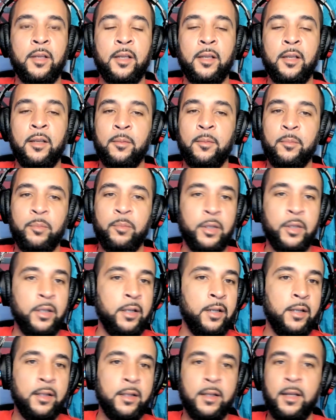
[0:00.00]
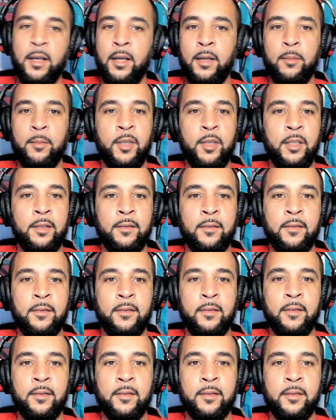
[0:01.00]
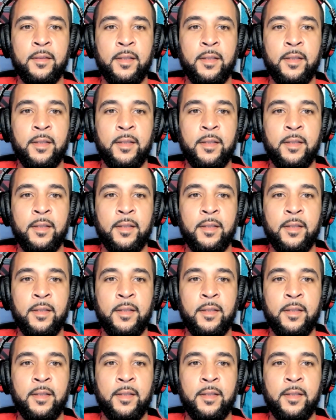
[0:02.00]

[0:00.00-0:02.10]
Put it in the comments,